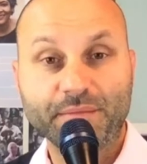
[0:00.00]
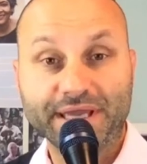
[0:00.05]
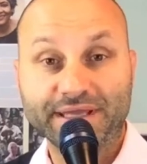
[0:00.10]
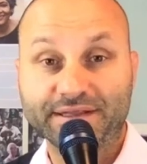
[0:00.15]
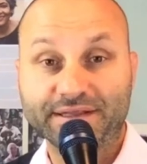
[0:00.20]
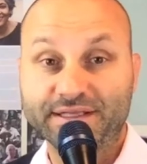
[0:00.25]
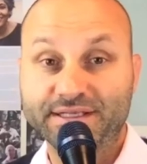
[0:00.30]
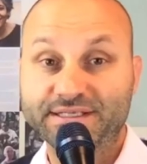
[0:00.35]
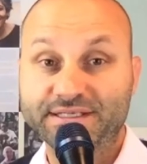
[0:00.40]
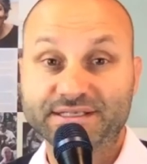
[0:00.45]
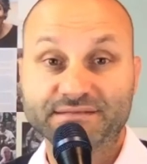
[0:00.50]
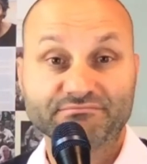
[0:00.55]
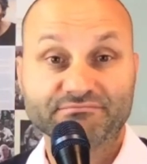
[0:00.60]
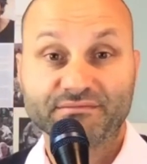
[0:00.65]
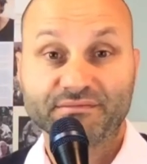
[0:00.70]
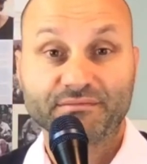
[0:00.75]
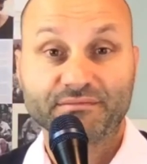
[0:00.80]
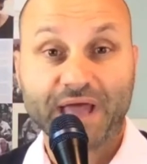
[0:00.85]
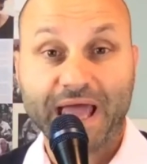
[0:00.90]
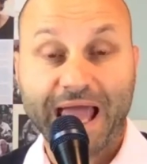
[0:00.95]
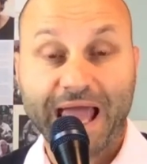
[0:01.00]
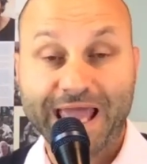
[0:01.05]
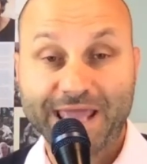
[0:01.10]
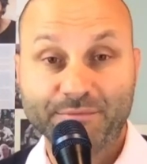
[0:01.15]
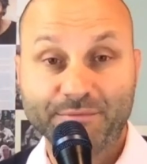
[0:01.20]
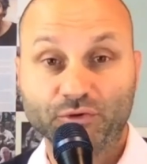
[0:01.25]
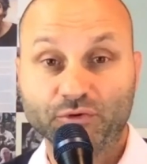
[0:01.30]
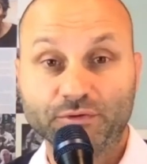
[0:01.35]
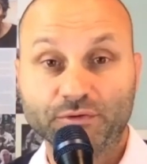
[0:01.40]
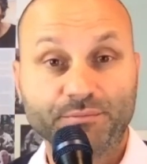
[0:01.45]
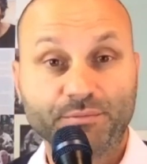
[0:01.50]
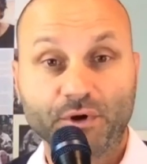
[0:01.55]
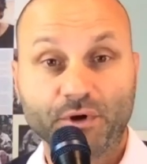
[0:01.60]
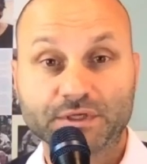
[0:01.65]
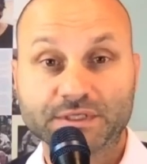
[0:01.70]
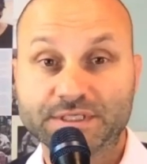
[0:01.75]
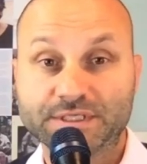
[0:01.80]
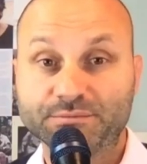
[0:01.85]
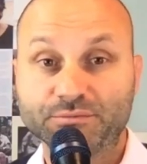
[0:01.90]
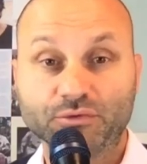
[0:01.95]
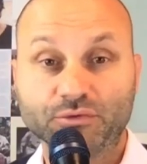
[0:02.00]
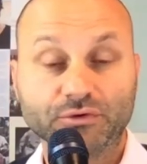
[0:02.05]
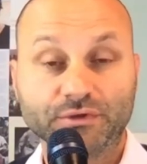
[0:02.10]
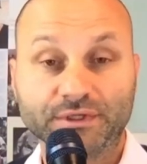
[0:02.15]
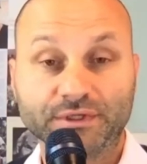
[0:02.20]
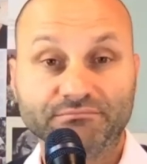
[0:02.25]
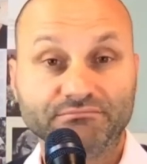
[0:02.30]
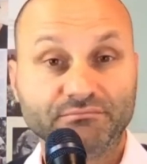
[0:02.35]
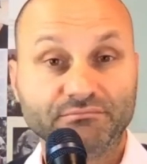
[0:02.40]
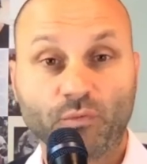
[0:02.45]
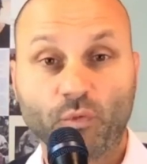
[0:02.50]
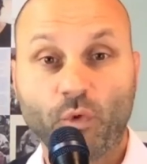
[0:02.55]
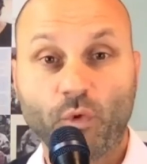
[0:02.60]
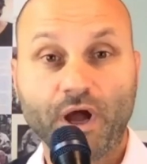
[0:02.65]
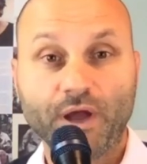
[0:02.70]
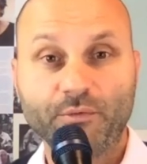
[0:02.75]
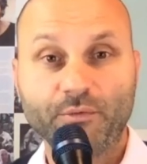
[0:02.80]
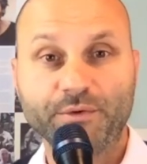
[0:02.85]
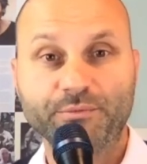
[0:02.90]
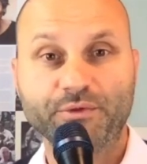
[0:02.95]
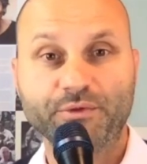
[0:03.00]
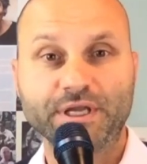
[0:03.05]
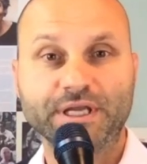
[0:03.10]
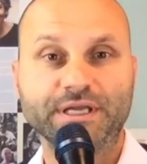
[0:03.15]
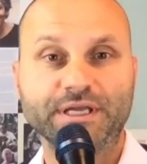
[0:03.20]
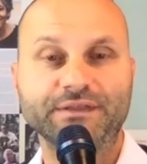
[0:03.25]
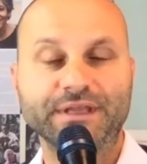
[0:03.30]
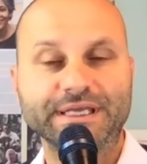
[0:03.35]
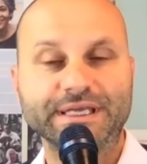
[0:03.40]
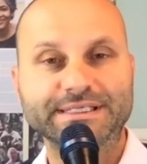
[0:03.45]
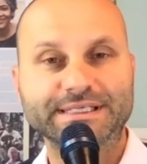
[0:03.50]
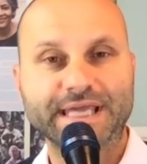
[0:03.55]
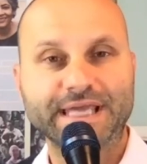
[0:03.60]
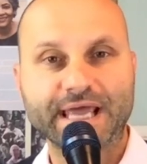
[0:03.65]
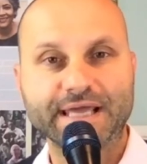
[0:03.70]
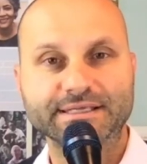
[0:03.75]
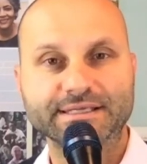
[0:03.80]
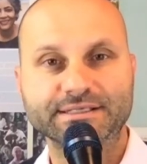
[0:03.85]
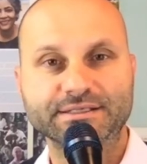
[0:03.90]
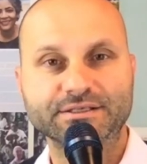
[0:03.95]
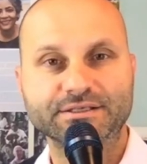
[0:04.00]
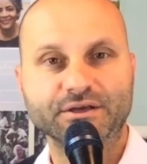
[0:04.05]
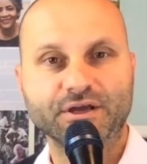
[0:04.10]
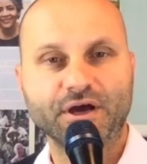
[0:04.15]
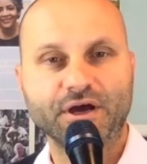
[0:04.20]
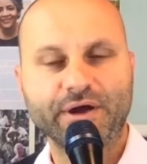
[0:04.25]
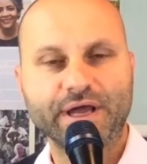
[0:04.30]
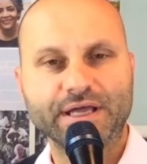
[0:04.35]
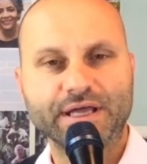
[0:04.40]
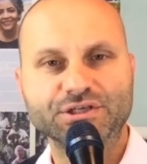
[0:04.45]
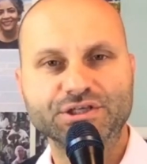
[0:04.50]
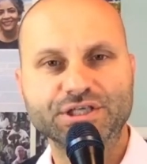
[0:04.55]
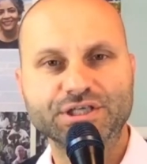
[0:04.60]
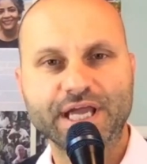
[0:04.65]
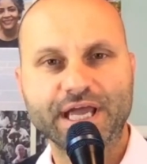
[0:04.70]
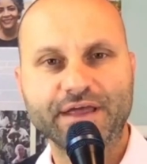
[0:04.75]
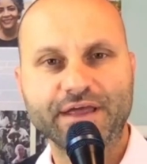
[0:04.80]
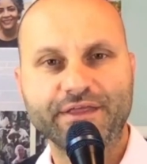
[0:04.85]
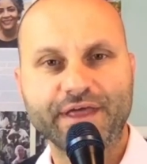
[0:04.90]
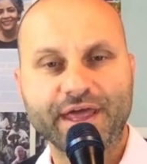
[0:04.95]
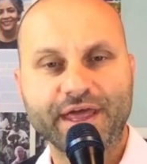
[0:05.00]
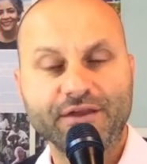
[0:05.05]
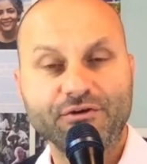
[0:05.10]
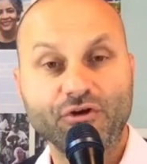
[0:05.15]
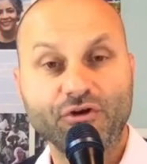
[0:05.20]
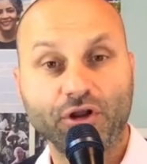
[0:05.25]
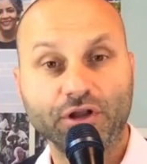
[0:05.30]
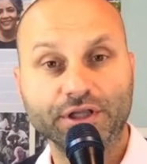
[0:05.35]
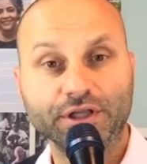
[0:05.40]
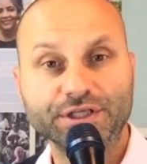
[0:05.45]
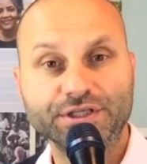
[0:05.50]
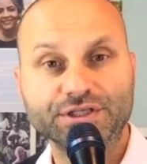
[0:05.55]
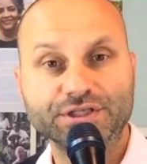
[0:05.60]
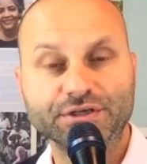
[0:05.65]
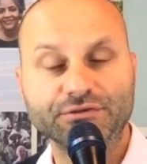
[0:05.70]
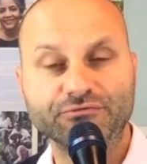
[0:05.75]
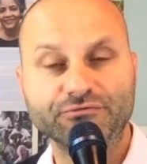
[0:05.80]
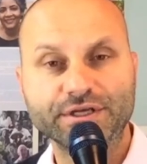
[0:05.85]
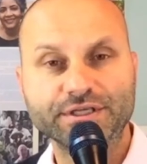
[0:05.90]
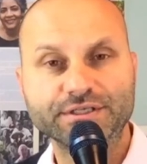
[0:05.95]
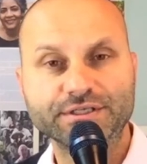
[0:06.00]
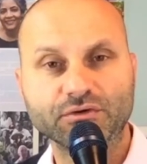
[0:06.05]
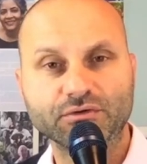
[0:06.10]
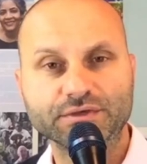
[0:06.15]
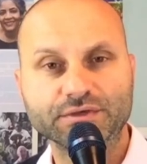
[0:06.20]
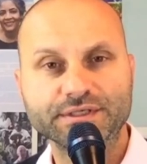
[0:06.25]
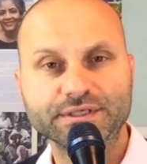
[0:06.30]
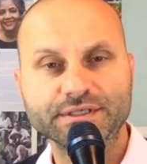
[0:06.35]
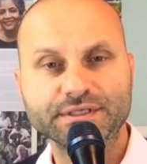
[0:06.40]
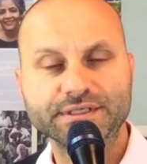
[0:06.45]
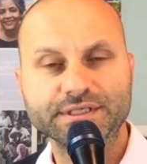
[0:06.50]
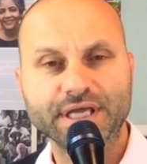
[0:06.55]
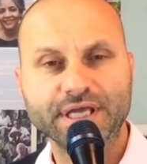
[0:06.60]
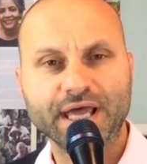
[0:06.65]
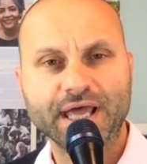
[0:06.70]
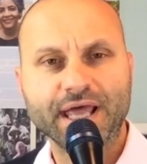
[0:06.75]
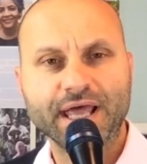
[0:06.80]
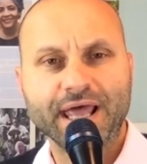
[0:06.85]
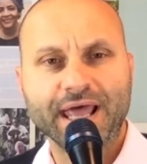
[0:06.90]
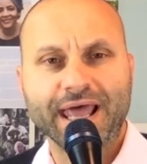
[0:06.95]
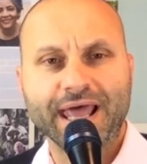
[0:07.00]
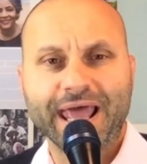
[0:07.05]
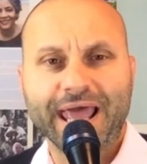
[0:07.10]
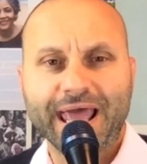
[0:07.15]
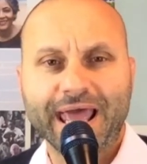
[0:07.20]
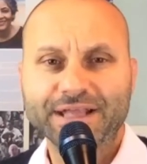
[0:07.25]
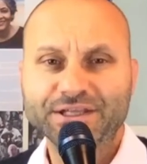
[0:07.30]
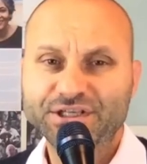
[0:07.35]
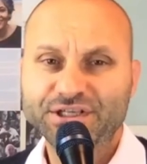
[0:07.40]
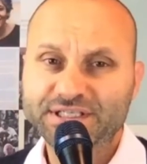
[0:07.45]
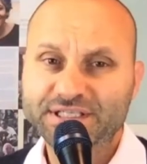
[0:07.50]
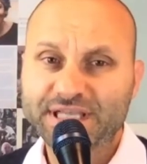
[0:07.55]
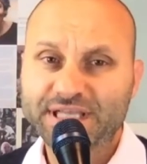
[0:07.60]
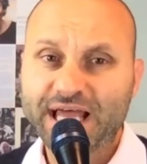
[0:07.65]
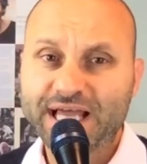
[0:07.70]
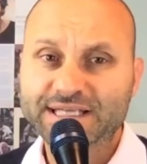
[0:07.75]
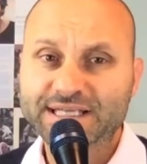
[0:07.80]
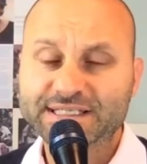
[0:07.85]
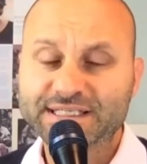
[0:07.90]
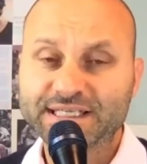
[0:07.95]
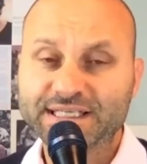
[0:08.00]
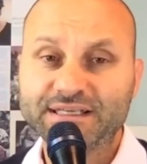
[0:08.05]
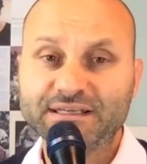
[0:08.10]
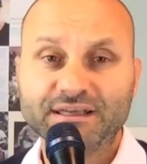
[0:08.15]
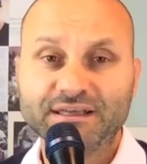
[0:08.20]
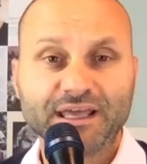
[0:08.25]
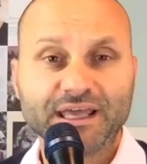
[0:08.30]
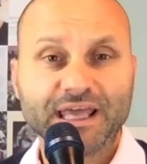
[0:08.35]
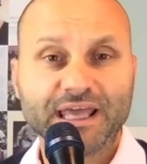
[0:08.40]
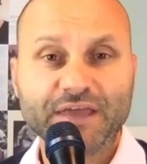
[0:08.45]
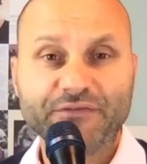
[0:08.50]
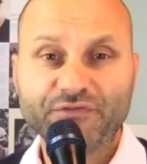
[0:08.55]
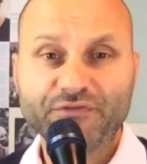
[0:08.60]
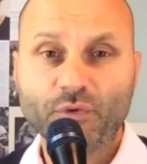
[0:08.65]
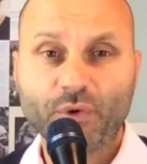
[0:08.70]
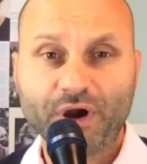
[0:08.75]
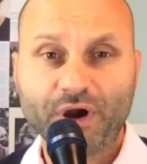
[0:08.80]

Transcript: this able and possible and why we bring in these guests to go out and share their knowledge and resources. And just lastly, if you are a